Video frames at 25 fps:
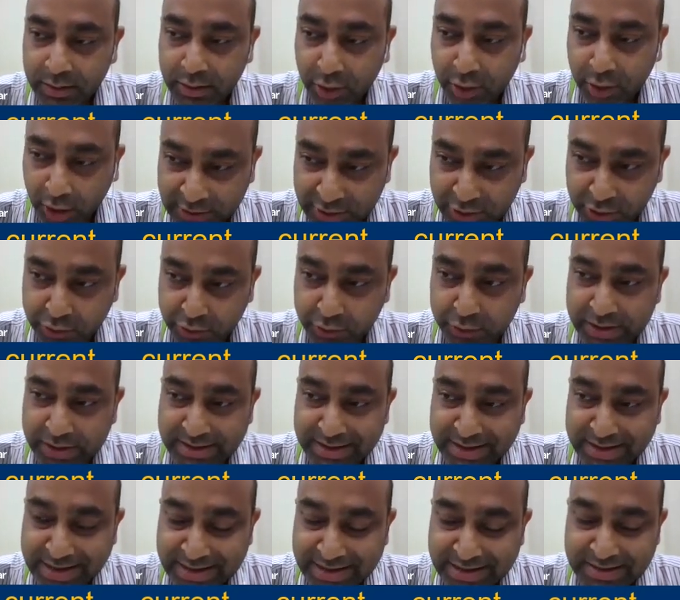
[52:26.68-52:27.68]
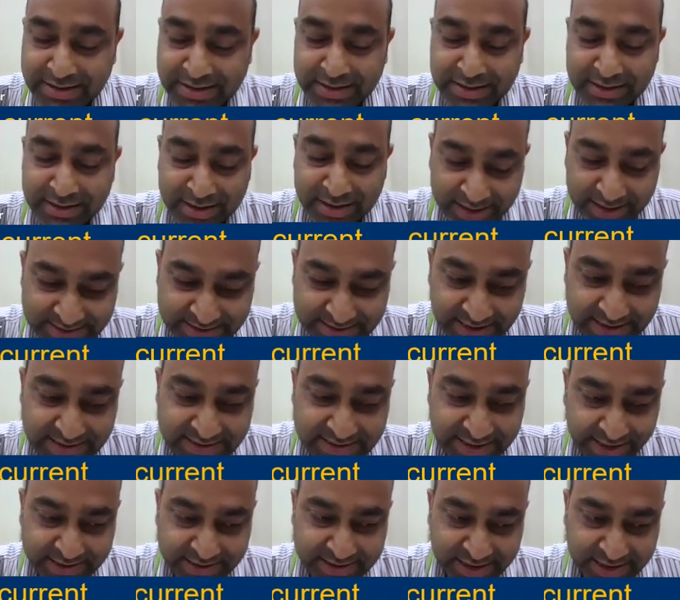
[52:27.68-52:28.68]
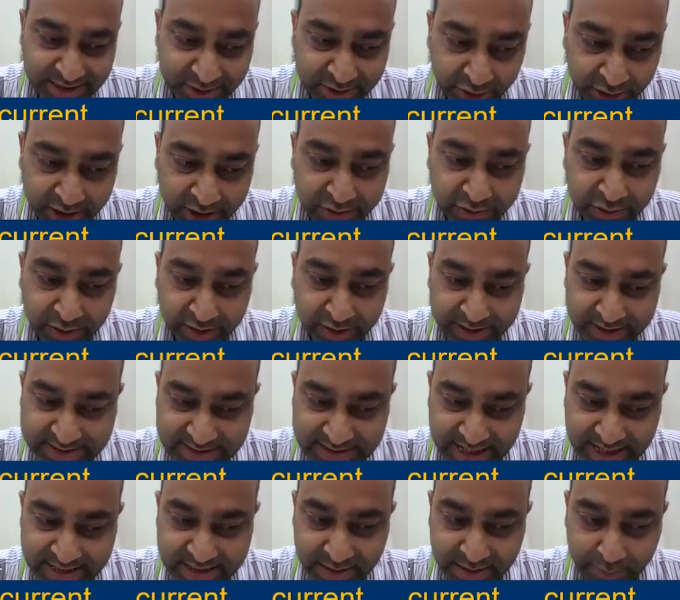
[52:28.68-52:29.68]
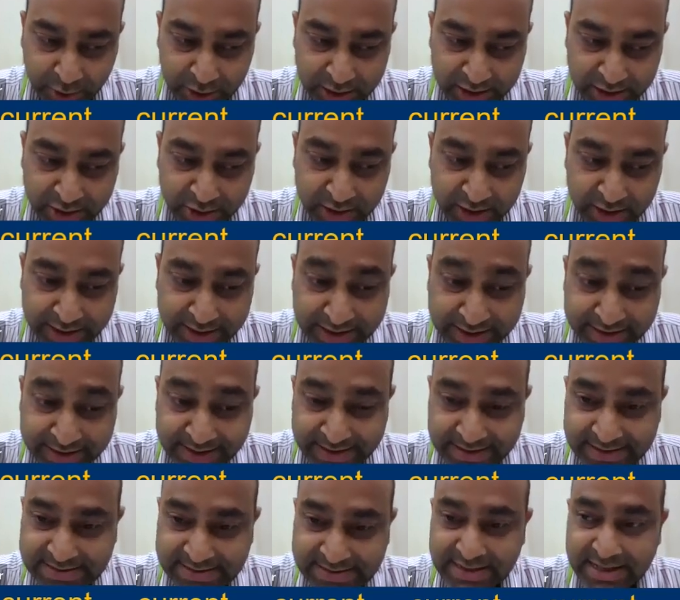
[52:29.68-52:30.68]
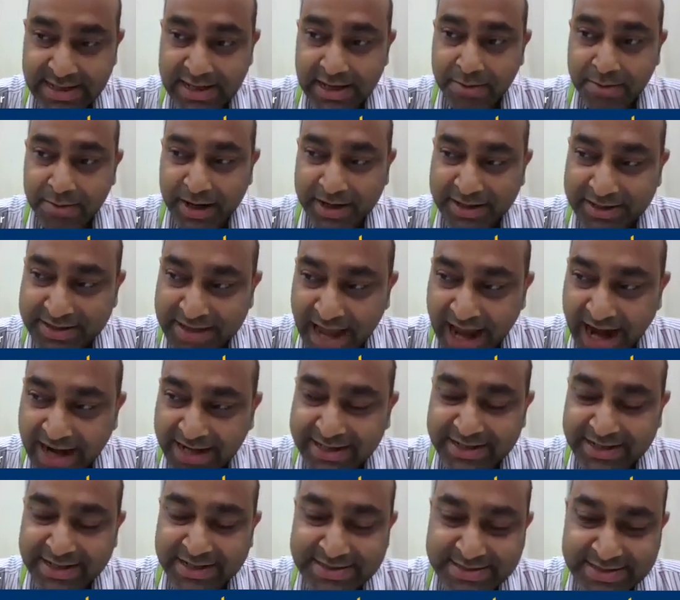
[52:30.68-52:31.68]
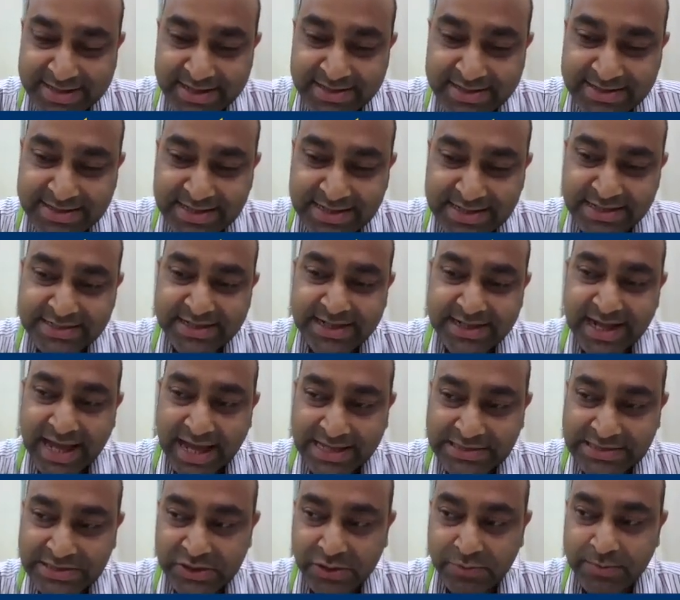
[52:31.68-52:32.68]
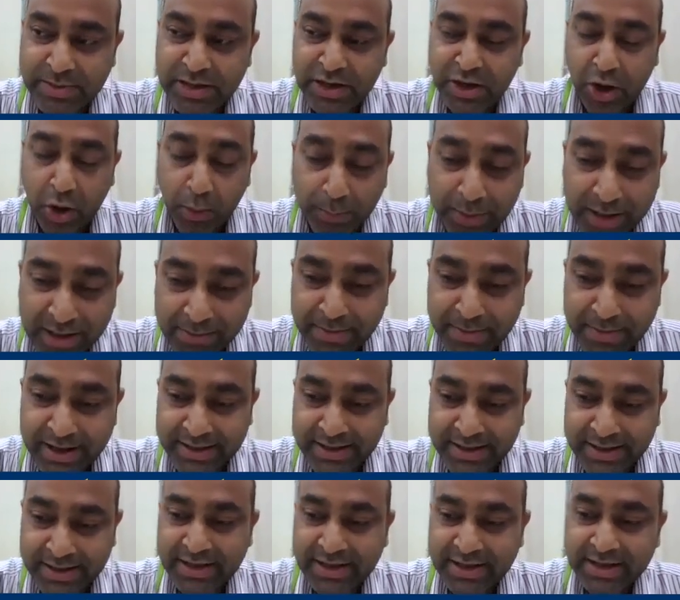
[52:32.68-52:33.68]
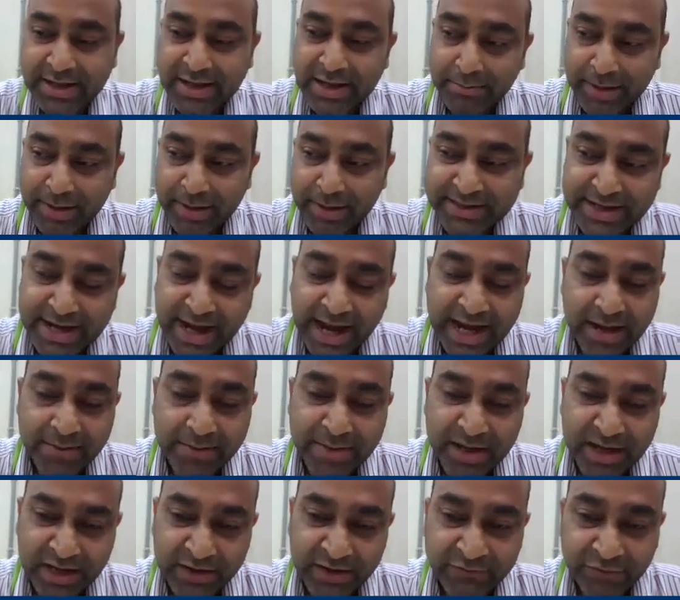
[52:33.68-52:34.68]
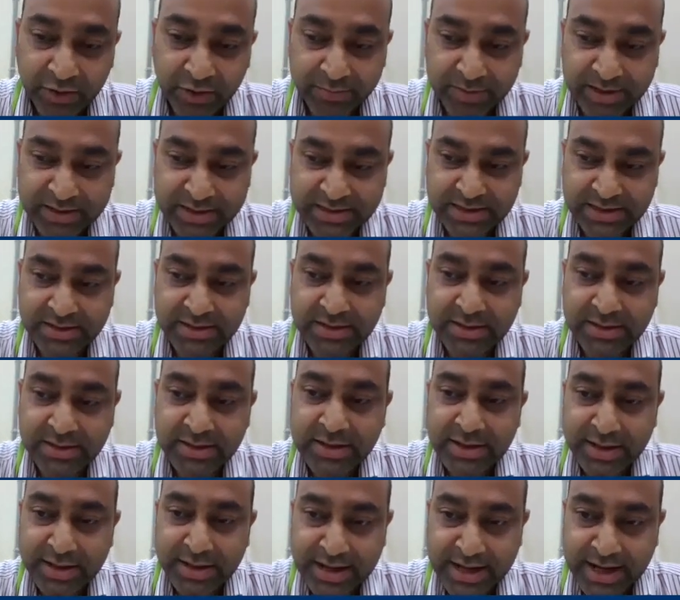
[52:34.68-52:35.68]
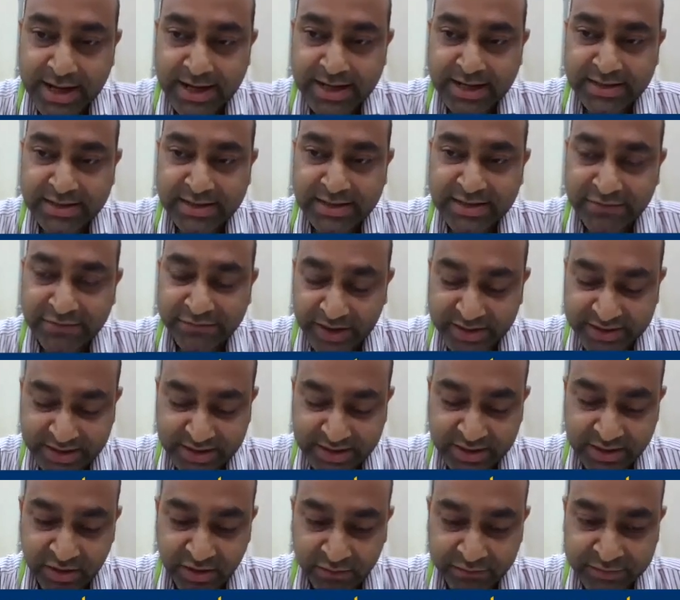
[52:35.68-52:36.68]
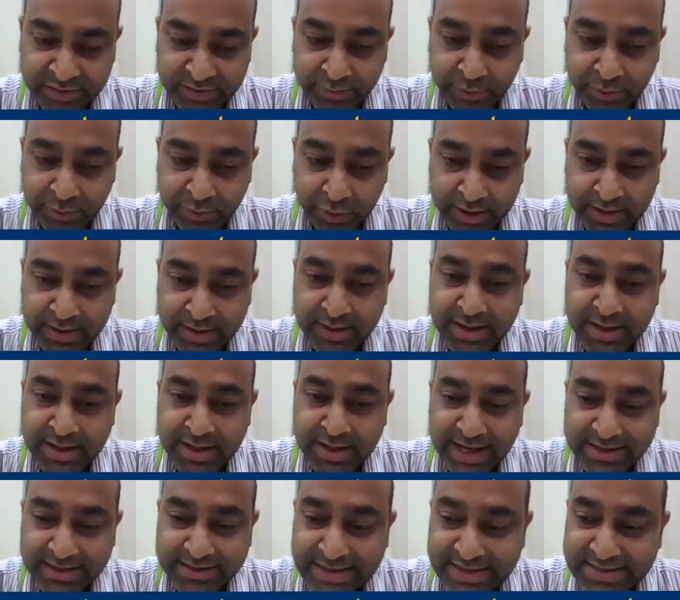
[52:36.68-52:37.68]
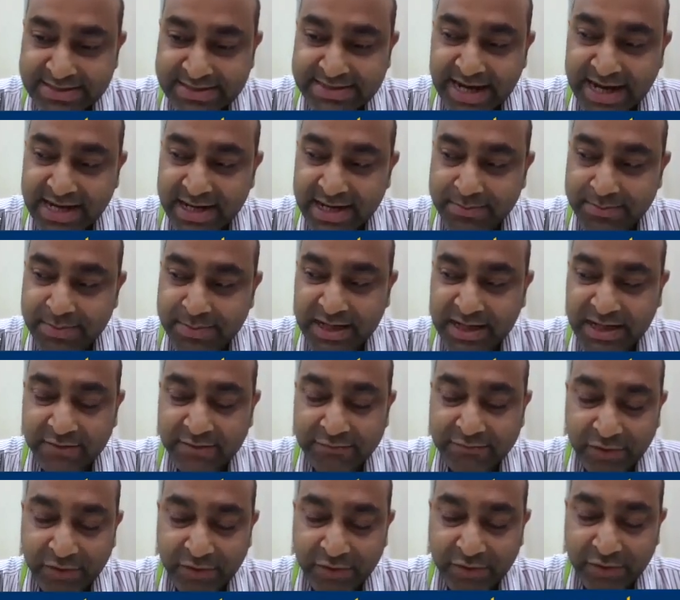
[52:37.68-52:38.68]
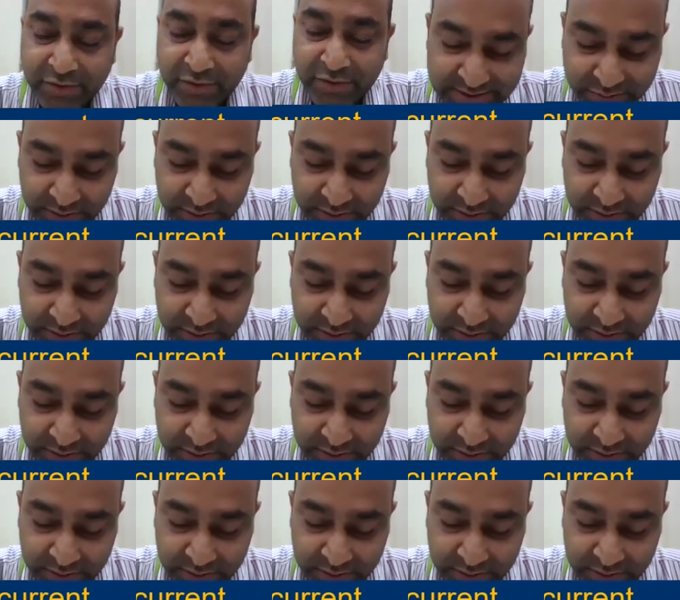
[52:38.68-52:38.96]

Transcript: although we need crystal structure in order to understand the molecular details, but that crystal structure has to be complemented by the dynamic information regarding the functioning of the protein. And these dynamic informations